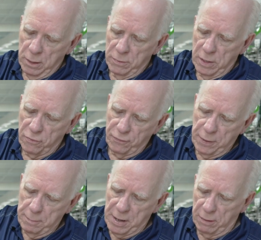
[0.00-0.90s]
This
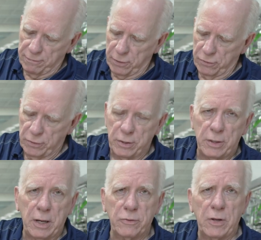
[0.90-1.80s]
female version
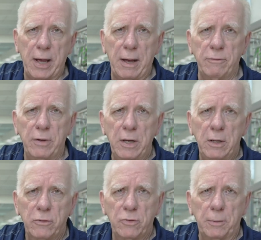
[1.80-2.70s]
does have
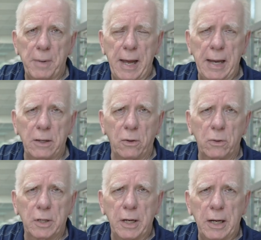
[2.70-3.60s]
some
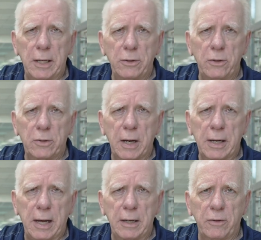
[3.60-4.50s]
angle cut. You can
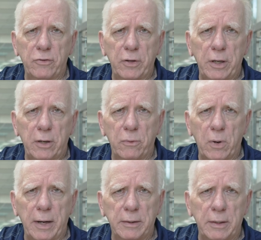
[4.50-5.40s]
kind of see it
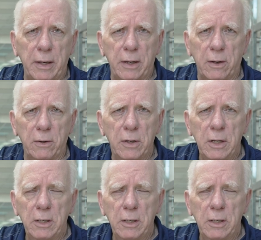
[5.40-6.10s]
right there.